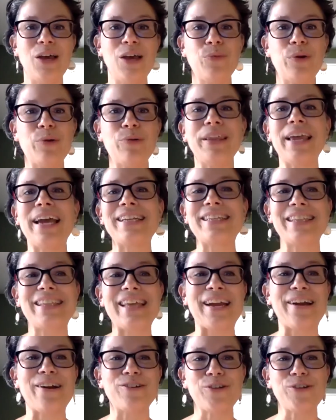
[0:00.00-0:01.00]
We would like to
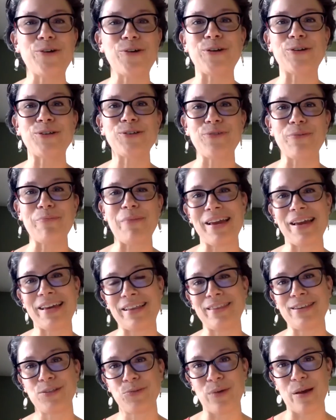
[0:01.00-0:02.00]
thank our donors for
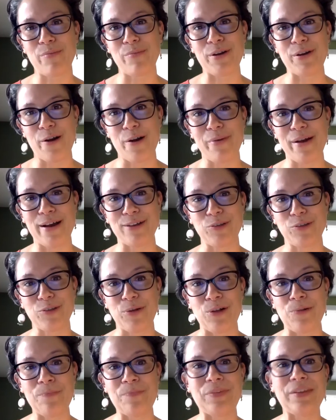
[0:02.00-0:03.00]
making this webinar
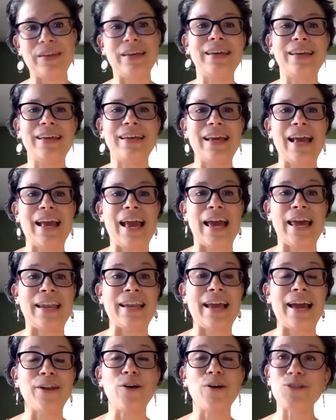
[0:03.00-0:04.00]
possible. And
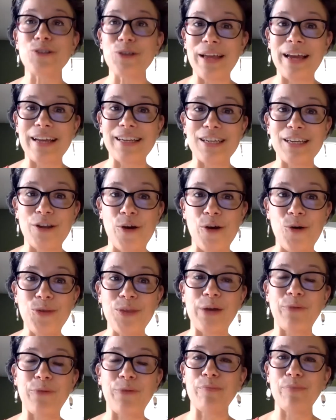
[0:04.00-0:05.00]
I'd also like to note
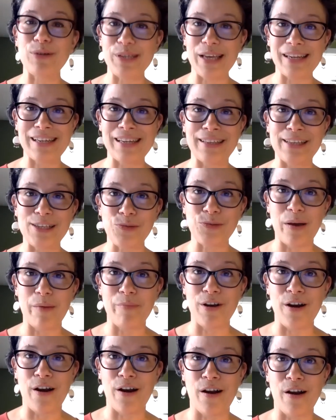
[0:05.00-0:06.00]
that we're presenting this
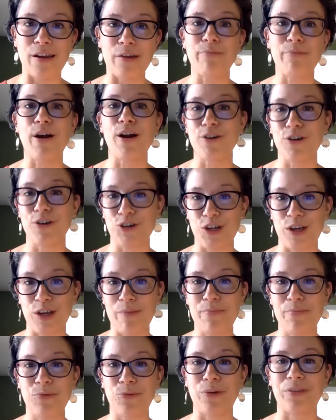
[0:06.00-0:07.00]
webinar in partnership
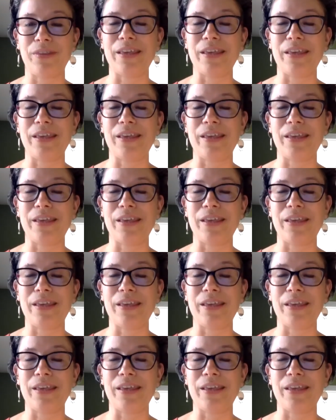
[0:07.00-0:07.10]
with